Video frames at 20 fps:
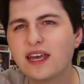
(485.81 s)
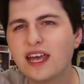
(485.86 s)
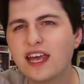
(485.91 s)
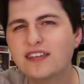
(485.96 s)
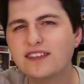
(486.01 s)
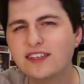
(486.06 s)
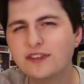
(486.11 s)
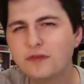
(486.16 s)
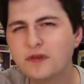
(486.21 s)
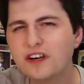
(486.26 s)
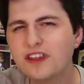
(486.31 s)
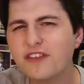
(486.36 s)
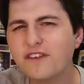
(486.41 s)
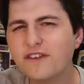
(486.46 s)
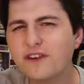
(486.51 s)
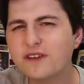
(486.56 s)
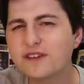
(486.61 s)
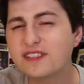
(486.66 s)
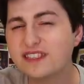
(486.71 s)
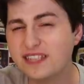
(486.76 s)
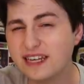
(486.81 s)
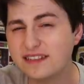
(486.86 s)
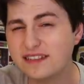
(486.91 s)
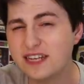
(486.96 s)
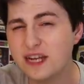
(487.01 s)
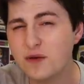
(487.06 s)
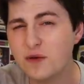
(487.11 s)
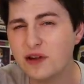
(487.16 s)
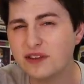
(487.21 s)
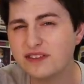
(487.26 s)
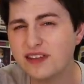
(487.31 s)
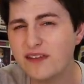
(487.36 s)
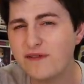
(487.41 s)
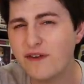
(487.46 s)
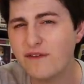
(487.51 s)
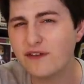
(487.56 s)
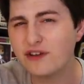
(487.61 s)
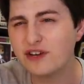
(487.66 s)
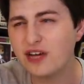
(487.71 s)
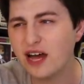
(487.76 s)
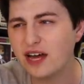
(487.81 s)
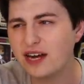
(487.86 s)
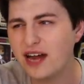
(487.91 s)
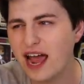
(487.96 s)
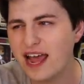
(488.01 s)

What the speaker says: is this one of the first Disney ones they've ever done?